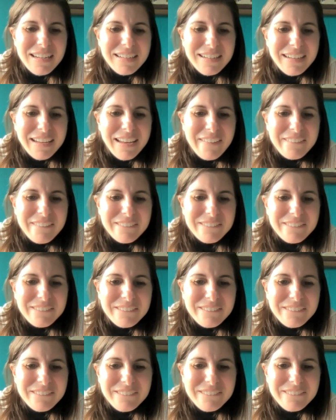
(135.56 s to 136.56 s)
Okay.
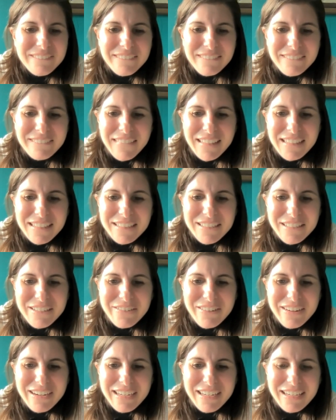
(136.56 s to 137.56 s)
This
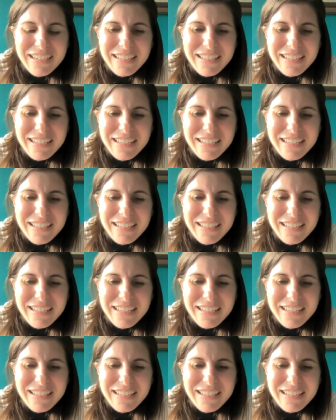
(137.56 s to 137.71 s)
should work.